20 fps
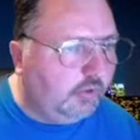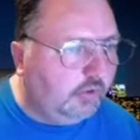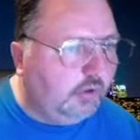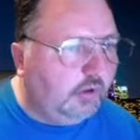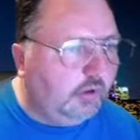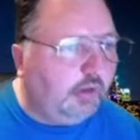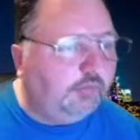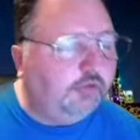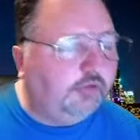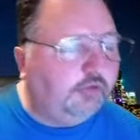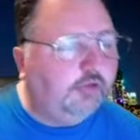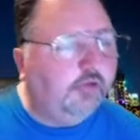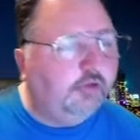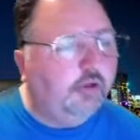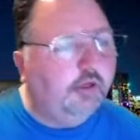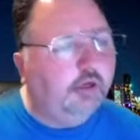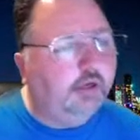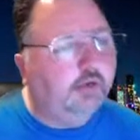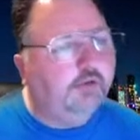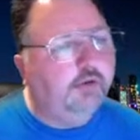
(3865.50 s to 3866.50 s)
I'm just
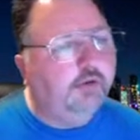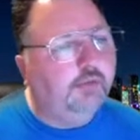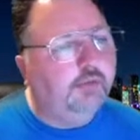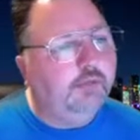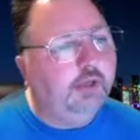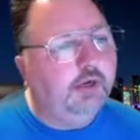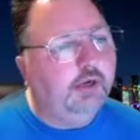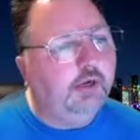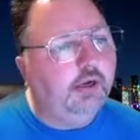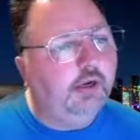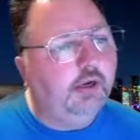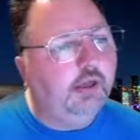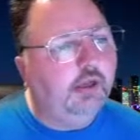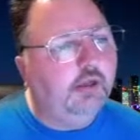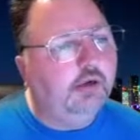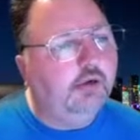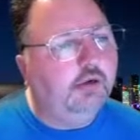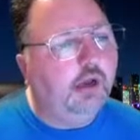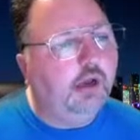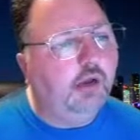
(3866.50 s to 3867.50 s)
looking at something in
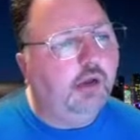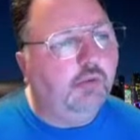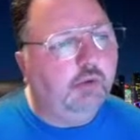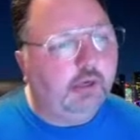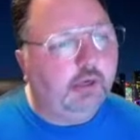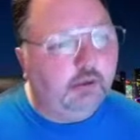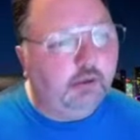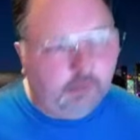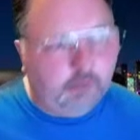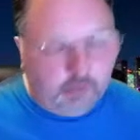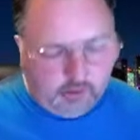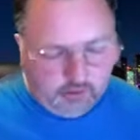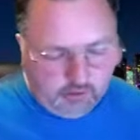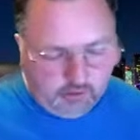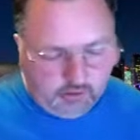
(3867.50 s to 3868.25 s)
another window here.